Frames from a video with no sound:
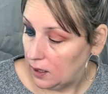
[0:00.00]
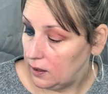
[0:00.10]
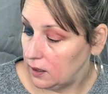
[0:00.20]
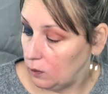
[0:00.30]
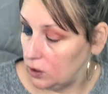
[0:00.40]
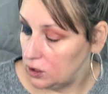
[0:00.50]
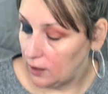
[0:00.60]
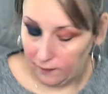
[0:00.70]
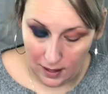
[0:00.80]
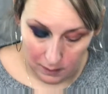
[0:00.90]
And then once you
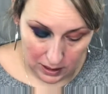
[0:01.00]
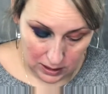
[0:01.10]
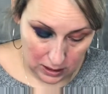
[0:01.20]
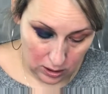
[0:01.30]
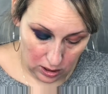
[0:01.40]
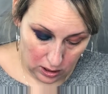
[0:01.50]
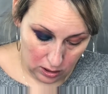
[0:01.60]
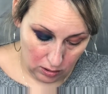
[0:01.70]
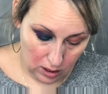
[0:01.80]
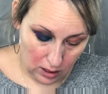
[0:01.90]
have that mixed gonna
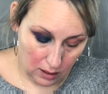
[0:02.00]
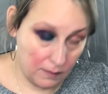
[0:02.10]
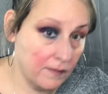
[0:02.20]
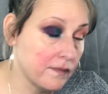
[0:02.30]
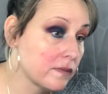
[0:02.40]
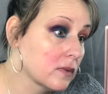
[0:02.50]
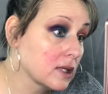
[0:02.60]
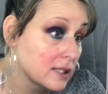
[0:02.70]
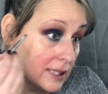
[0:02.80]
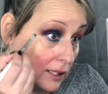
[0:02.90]
do the
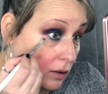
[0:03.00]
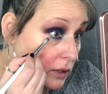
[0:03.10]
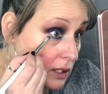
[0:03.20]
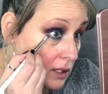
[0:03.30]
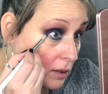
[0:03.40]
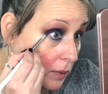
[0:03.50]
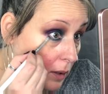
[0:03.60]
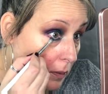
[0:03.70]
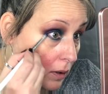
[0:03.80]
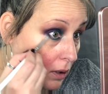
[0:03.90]
single, which is the
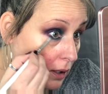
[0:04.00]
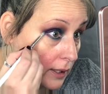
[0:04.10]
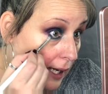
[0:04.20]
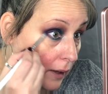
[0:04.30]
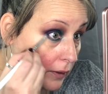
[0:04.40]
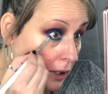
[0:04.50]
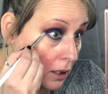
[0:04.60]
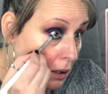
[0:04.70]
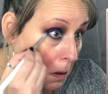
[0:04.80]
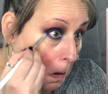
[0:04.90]
purple, on the outer.